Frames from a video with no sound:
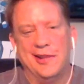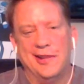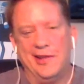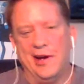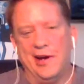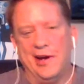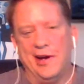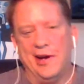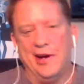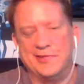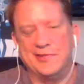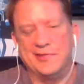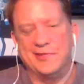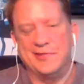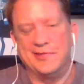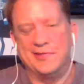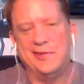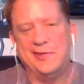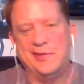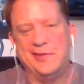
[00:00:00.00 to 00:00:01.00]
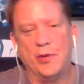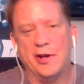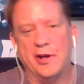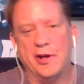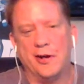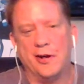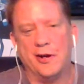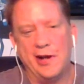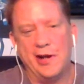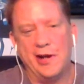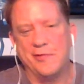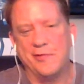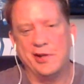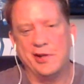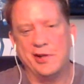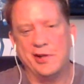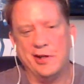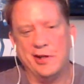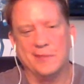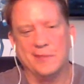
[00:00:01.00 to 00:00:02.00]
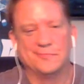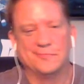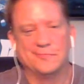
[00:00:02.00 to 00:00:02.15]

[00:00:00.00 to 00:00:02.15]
The all-season winner every year.